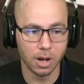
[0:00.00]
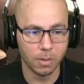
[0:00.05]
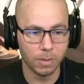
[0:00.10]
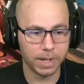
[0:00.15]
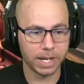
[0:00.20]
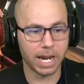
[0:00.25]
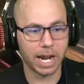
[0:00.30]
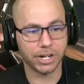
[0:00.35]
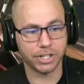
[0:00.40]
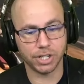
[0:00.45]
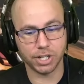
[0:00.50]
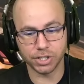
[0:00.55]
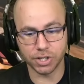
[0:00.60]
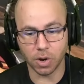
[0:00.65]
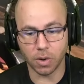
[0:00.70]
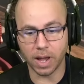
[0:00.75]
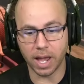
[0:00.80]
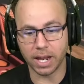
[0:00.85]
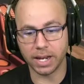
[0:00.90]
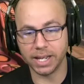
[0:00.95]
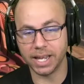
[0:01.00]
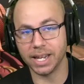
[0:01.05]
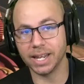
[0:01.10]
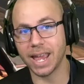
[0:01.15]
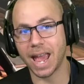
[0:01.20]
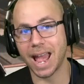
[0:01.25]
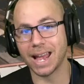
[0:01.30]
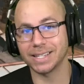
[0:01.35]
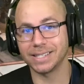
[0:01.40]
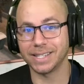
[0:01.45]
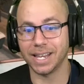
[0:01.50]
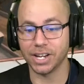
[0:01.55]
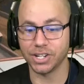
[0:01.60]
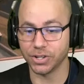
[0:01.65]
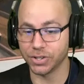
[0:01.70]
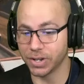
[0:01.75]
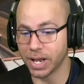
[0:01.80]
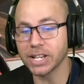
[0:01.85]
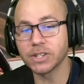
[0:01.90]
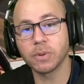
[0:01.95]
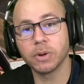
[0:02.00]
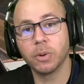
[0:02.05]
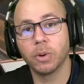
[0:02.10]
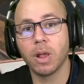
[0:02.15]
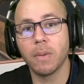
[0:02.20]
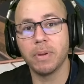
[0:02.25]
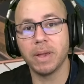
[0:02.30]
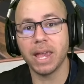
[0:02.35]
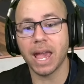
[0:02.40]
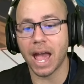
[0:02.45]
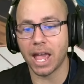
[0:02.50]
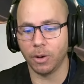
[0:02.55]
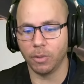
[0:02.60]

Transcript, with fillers: We can actually just go ahead and get gas stations. So that's where you want to be at.